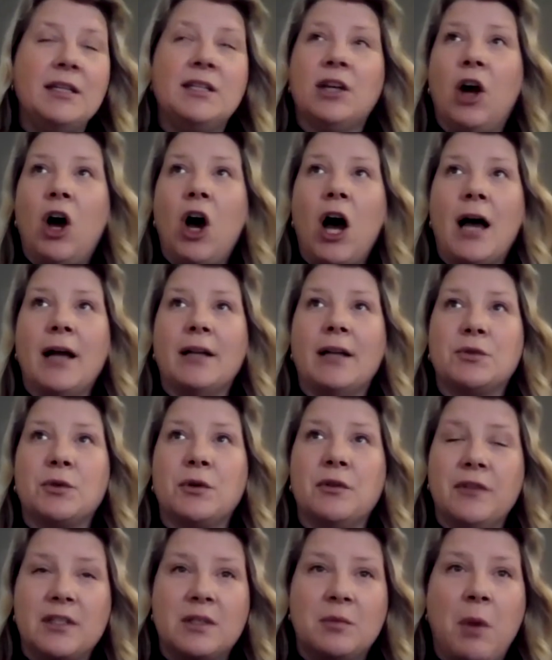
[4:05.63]
taught
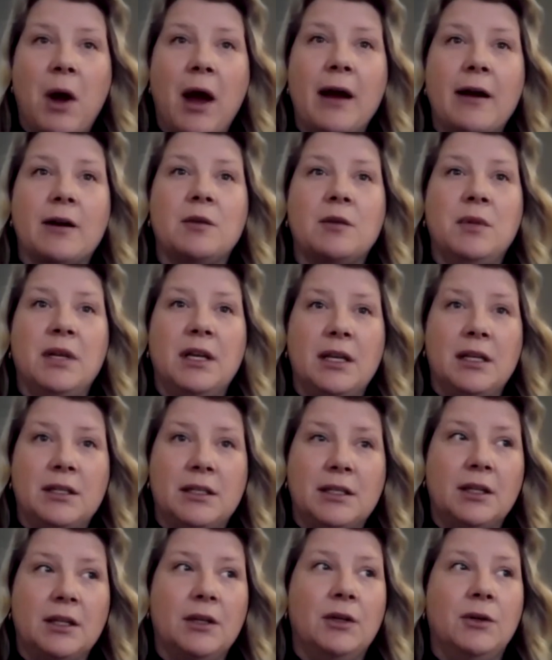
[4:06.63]
sort of inspired me
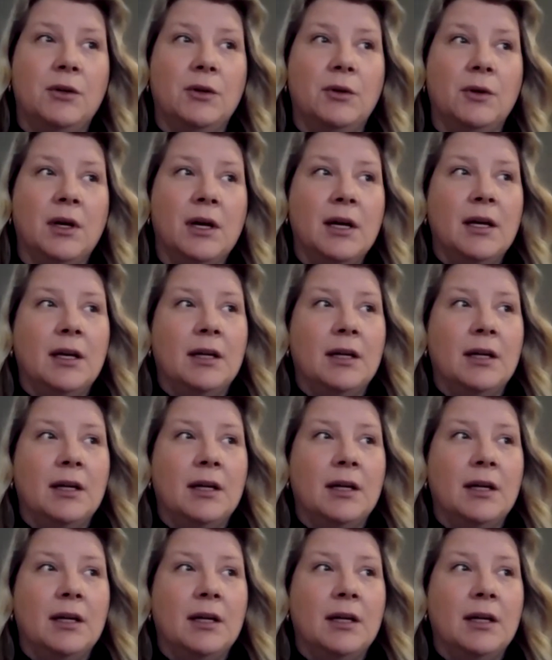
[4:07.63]
to,